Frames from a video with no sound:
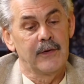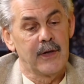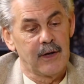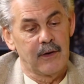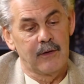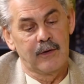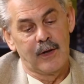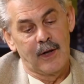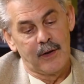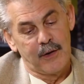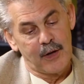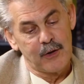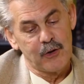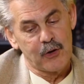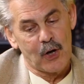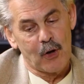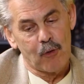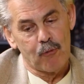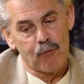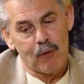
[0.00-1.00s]
then you
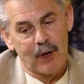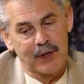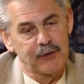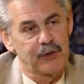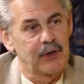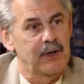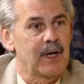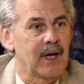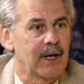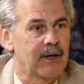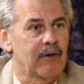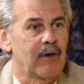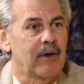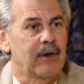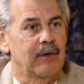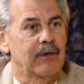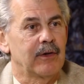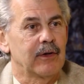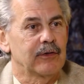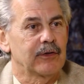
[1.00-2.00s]
go right to the other
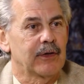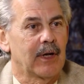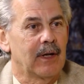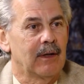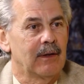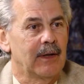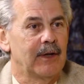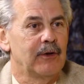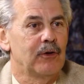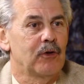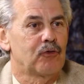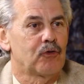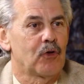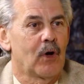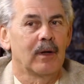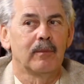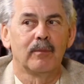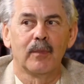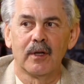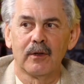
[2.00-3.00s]
end of the scale and you
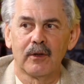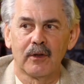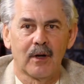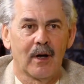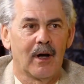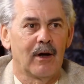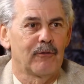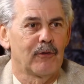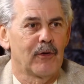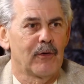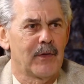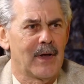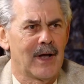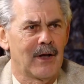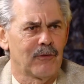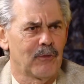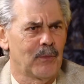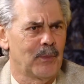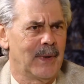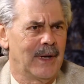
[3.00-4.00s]
try and build a car for
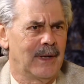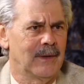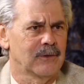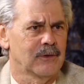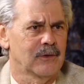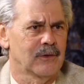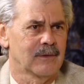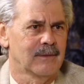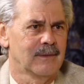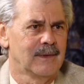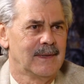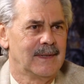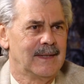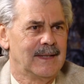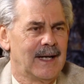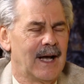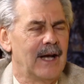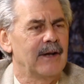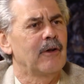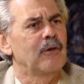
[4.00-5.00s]
£1,000.
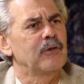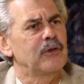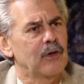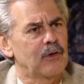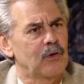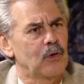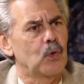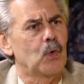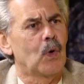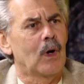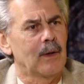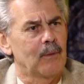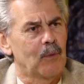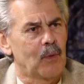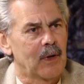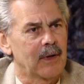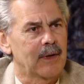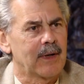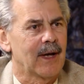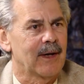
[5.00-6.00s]
I know it didn't quite
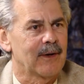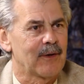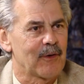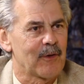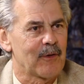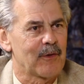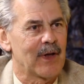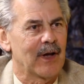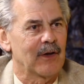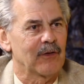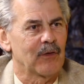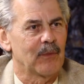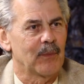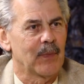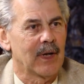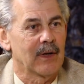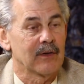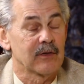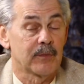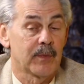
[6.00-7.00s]
work out at
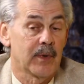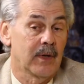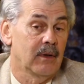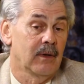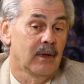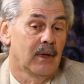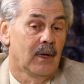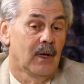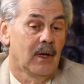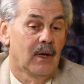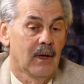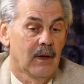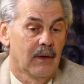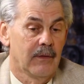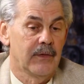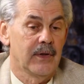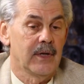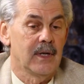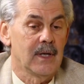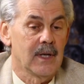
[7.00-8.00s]
£1,000, but
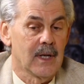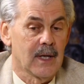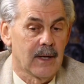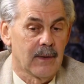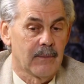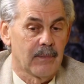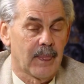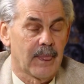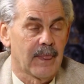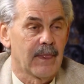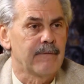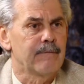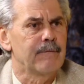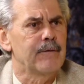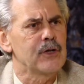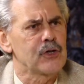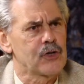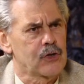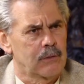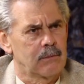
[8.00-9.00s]
the
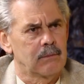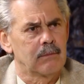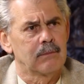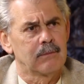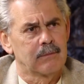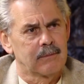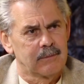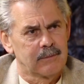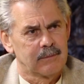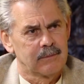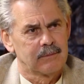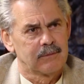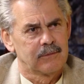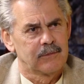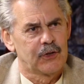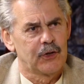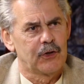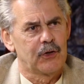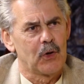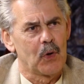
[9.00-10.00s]
vision
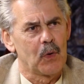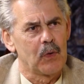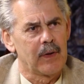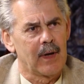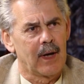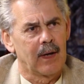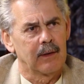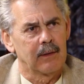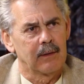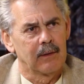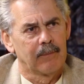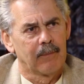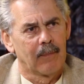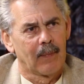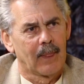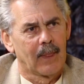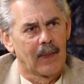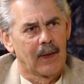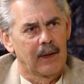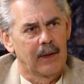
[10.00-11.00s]
to do that,
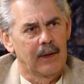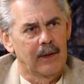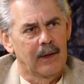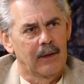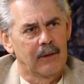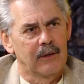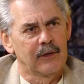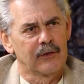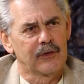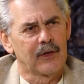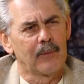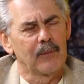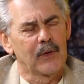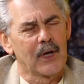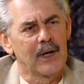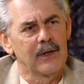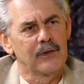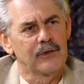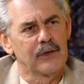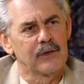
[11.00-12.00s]
you know, in some
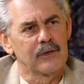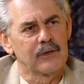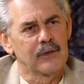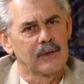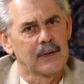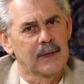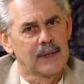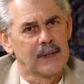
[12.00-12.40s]
cases